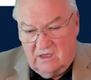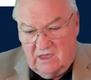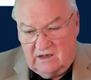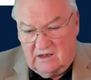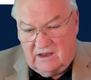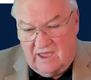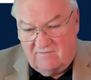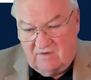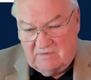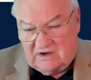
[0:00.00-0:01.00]
and
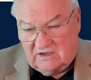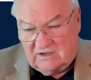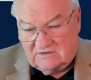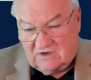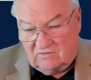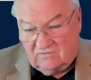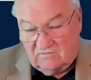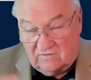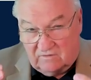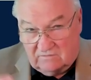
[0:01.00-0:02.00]
having been a
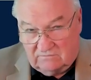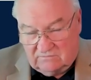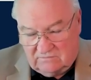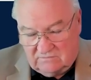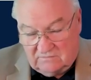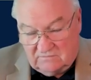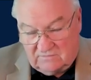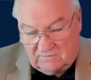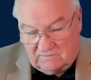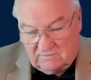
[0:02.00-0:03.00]
consultant for
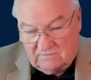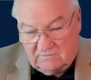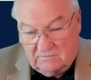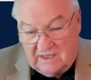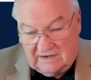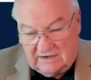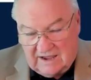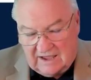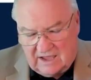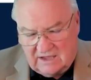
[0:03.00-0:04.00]
many
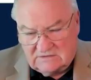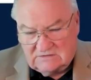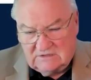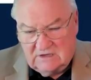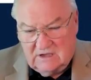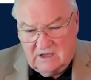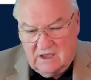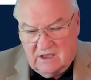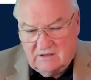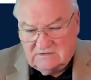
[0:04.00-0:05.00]
decades.
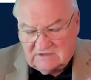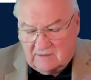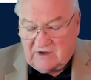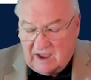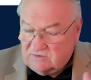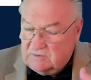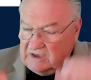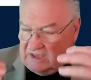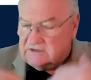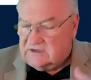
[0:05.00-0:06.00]
Sometimes
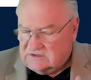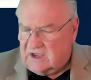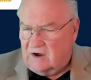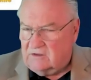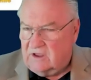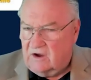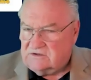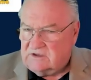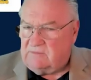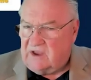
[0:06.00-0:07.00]
we get to start there.
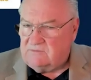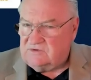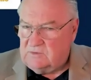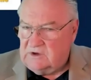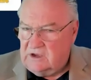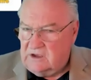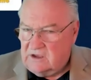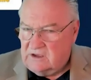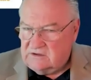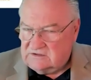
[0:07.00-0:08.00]
Sometimes we
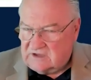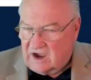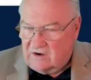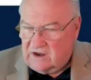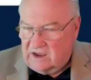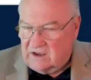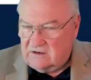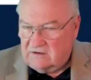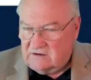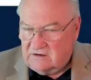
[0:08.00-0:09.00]
start
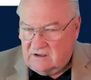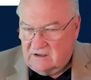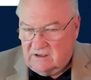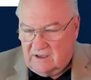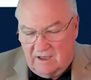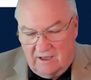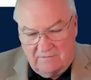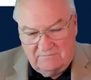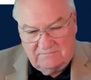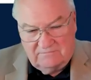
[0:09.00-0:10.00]
in
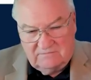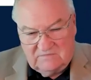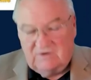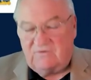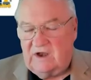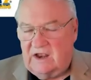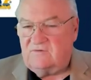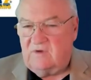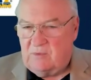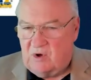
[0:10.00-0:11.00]
um, different
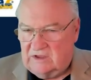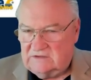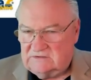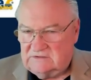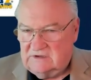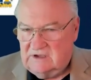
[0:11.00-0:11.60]
entry points.